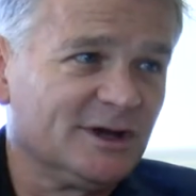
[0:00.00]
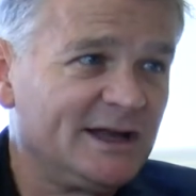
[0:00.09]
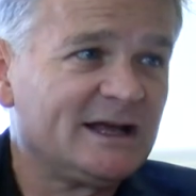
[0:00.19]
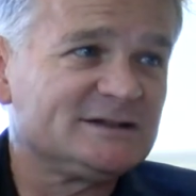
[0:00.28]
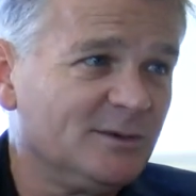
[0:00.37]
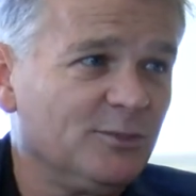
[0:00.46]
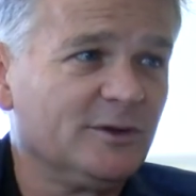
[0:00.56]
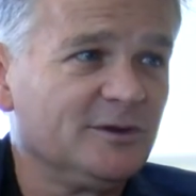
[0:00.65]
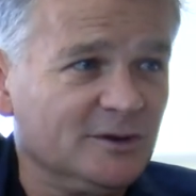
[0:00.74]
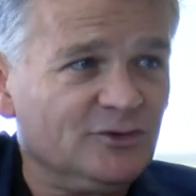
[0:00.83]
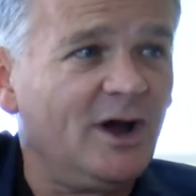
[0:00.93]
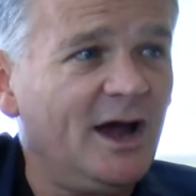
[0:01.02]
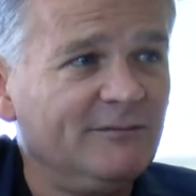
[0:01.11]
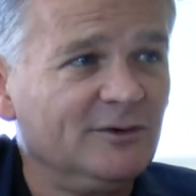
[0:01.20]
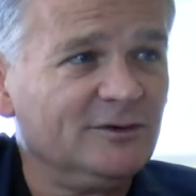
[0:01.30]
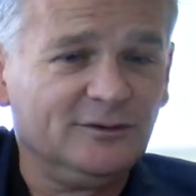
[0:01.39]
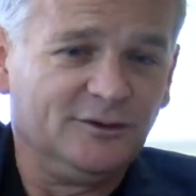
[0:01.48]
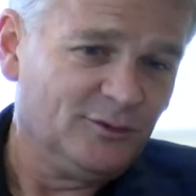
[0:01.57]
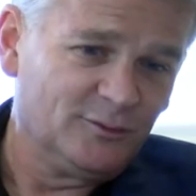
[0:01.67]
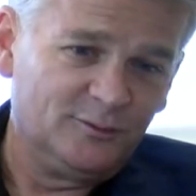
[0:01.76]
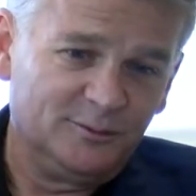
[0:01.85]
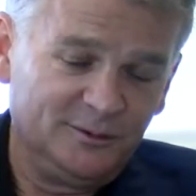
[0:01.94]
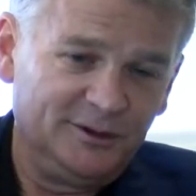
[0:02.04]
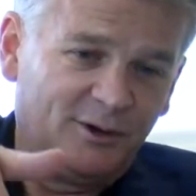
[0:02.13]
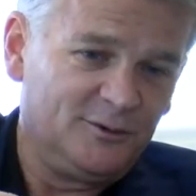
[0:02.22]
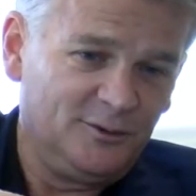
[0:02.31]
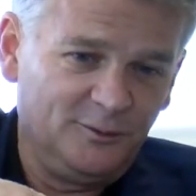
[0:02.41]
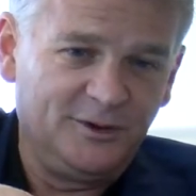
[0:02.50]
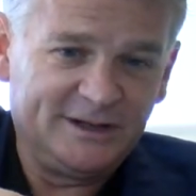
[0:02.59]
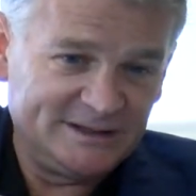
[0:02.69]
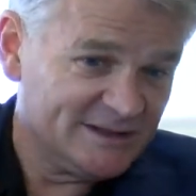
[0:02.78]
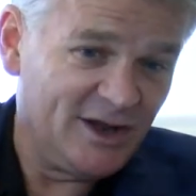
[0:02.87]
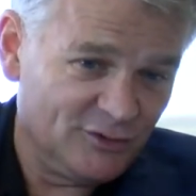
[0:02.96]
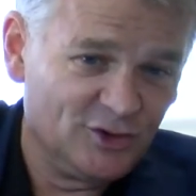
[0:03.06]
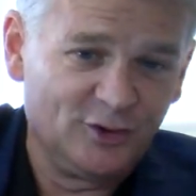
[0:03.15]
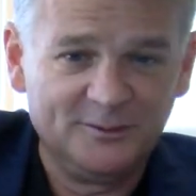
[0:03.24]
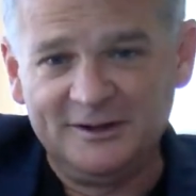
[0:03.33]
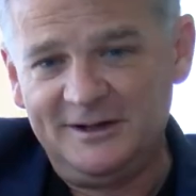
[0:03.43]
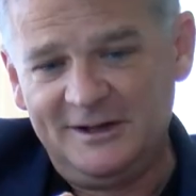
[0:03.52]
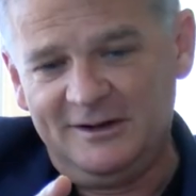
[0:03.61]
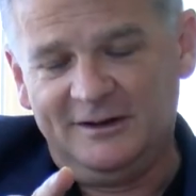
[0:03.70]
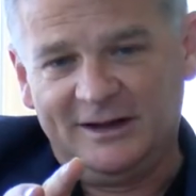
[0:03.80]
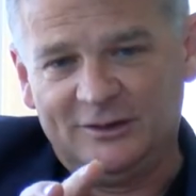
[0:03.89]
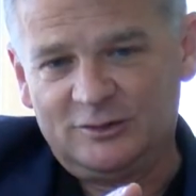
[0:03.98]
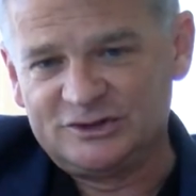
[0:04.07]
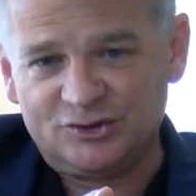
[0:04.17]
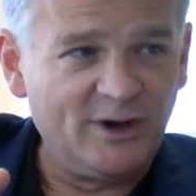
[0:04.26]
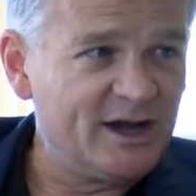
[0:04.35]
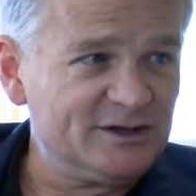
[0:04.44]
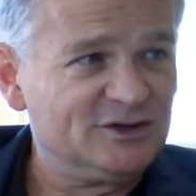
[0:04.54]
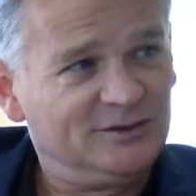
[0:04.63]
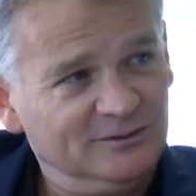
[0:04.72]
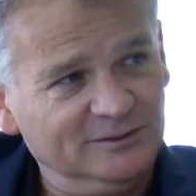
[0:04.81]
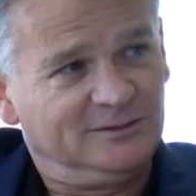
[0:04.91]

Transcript: connects up with a driver who you know who then is another human who is directed